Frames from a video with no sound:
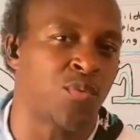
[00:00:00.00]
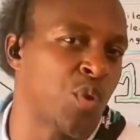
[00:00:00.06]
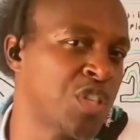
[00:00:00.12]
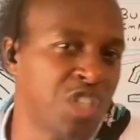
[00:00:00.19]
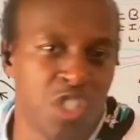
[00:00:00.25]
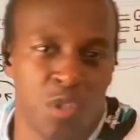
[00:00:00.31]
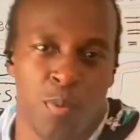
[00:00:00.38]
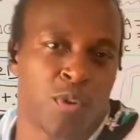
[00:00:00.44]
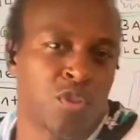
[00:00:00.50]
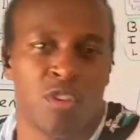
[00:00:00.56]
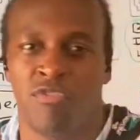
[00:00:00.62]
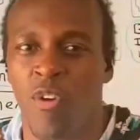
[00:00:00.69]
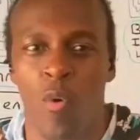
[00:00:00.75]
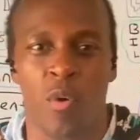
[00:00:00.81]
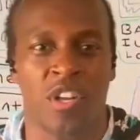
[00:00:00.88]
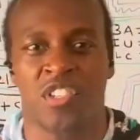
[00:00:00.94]
what you're supposed to
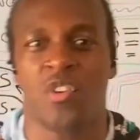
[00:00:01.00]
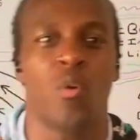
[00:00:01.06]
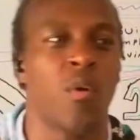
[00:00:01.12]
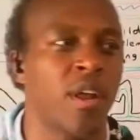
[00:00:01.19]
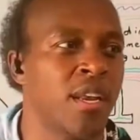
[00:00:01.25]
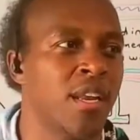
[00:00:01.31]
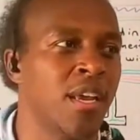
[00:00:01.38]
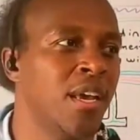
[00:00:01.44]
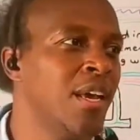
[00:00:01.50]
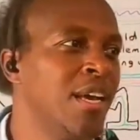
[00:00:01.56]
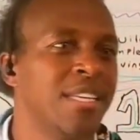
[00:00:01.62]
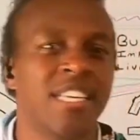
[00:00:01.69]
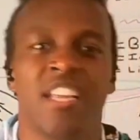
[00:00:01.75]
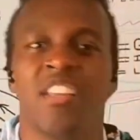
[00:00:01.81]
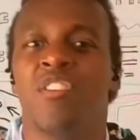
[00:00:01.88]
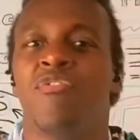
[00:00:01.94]
focus on,
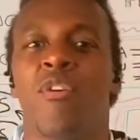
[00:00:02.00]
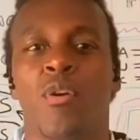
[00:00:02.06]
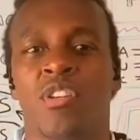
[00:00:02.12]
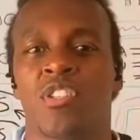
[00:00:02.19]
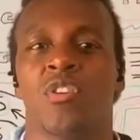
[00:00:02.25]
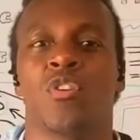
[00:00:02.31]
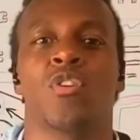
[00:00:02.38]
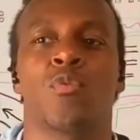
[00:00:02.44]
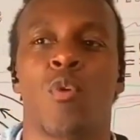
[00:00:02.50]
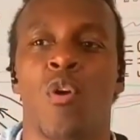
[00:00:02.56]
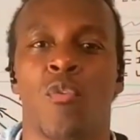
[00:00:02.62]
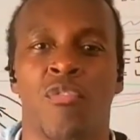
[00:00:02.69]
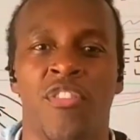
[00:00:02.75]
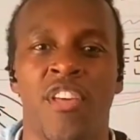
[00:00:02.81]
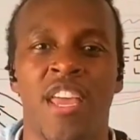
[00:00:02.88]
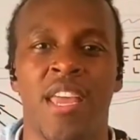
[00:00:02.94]
then you're focusing on the
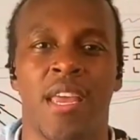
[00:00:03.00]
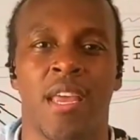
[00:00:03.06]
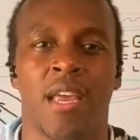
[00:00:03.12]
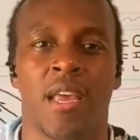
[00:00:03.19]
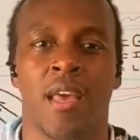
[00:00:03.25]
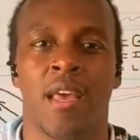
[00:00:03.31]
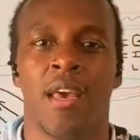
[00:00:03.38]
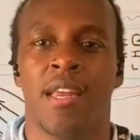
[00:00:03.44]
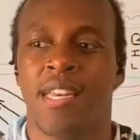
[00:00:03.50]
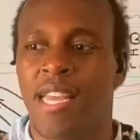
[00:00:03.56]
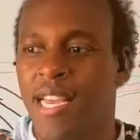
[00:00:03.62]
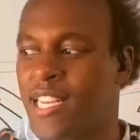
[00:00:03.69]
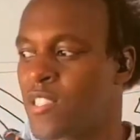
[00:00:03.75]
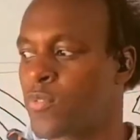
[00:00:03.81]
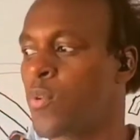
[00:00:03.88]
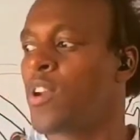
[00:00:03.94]
wrong thing. Then
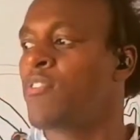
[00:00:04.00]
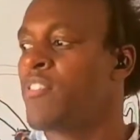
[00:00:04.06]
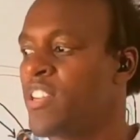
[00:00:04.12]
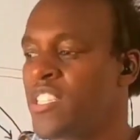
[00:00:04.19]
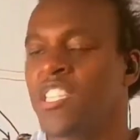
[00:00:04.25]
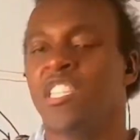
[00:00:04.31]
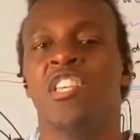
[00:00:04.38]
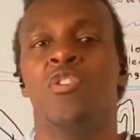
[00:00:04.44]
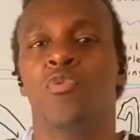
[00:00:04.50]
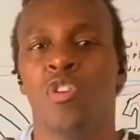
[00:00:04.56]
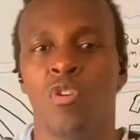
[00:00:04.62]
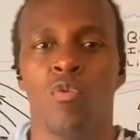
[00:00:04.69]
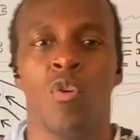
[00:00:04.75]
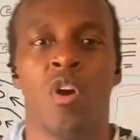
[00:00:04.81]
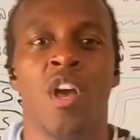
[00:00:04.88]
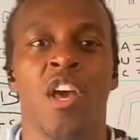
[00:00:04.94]
guess what eventually you
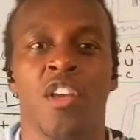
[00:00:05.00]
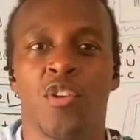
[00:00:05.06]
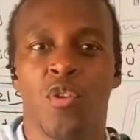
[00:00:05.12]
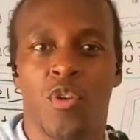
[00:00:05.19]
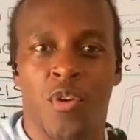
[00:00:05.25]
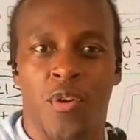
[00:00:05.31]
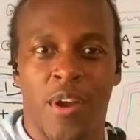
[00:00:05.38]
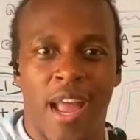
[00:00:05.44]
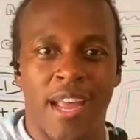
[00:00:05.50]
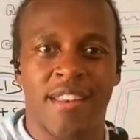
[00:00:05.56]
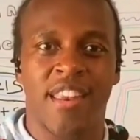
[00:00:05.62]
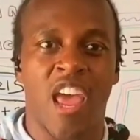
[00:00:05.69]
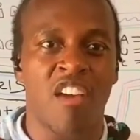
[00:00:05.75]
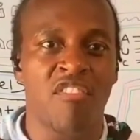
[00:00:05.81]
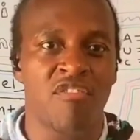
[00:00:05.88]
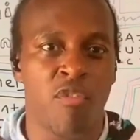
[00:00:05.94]
do? You create
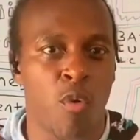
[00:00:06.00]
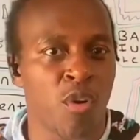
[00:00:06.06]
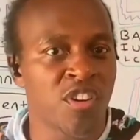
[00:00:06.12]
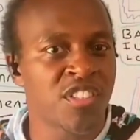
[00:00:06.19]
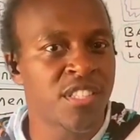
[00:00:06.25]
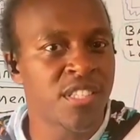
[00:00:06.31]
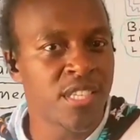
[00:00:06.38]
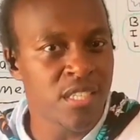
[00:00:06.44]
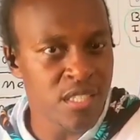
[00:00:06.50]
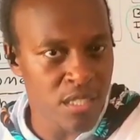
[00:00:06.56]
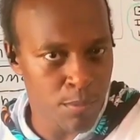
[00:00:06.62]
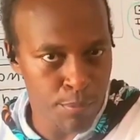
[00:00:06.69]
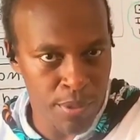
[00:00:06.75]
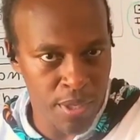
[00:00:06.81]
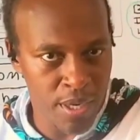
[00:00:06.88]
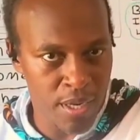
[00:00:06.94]
that forced
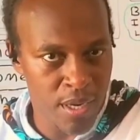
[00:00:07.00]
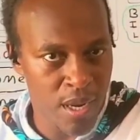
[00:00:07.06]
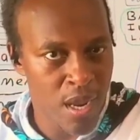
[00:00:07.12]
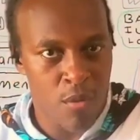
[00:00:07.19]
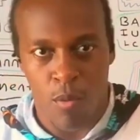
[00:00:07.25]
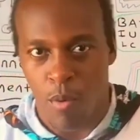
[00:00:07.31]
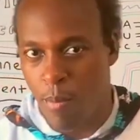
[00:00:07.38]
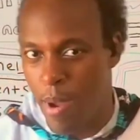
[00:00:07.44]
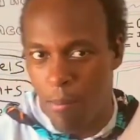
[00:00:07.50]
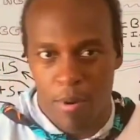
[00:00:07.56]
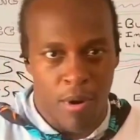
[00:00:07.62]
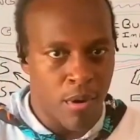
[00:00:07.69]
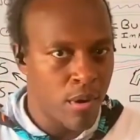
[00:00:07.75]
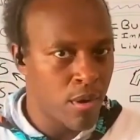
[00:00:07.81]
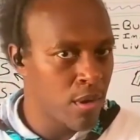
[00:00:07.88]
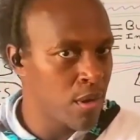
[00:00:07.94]
discipline.
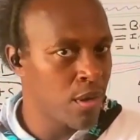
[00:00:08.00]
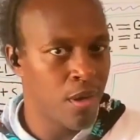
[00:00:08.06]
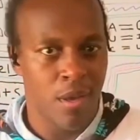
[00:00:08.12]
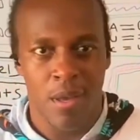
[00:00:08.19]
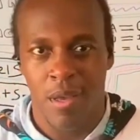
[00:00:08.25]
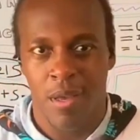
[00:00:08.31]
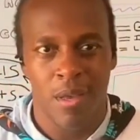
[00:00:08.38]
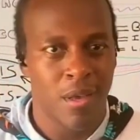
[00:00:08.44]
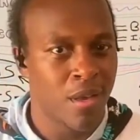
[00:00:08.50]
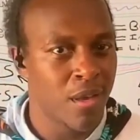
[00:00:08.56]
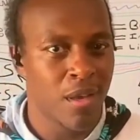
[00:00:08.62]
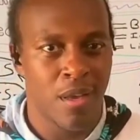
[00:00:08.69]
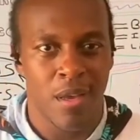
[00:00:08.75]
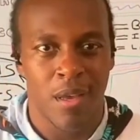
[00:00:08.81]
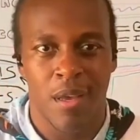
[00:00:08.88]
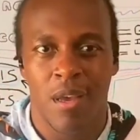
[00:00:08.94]
Remember,
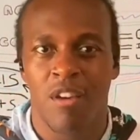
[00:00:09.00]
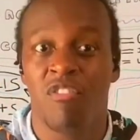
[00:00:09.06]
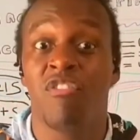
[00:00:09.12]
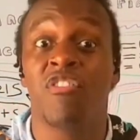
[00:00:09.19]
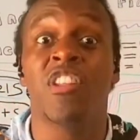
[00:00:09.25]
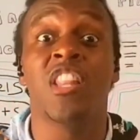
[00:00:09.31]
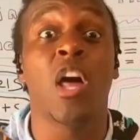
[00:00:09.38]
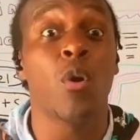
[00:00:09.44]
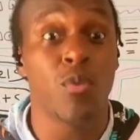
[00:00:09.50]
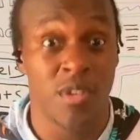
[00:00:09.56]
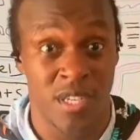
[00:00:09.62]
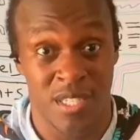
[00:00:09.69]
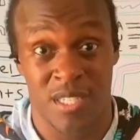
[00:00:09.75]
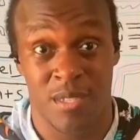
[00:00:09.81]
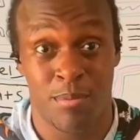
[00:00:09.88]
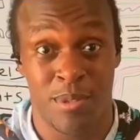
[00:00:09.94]
flow
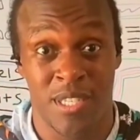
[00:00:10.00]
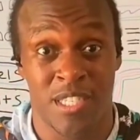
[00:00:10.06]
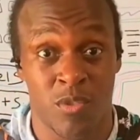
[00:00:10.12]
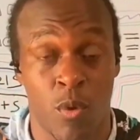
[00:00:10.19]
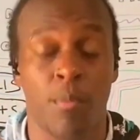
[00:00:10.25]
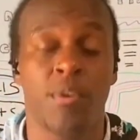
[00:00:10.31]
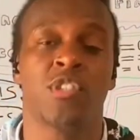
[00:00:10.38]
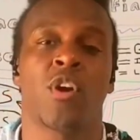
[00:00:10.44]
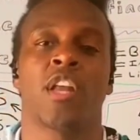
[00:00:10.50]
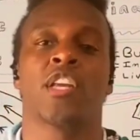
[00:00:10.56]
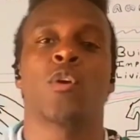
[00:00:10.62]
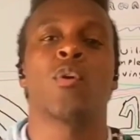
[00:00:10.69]
discipline is what we're trying to